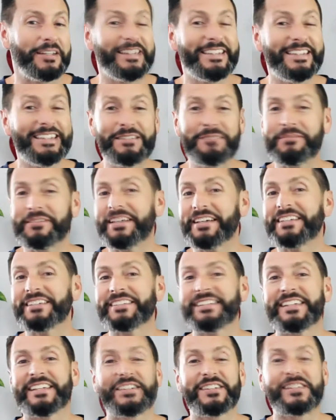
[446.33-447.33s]
And this
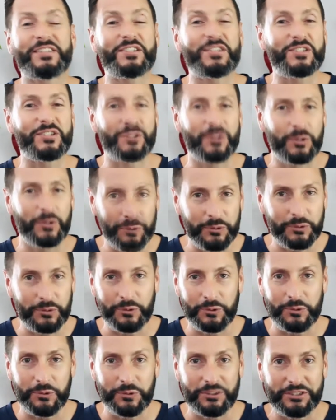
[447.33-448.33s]
place is so
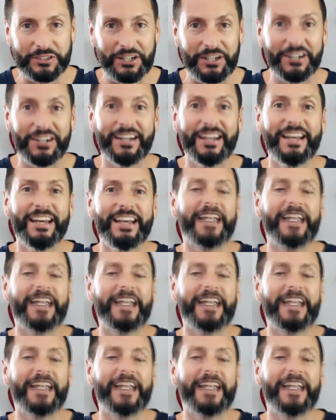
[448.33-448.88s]
cool, y'all.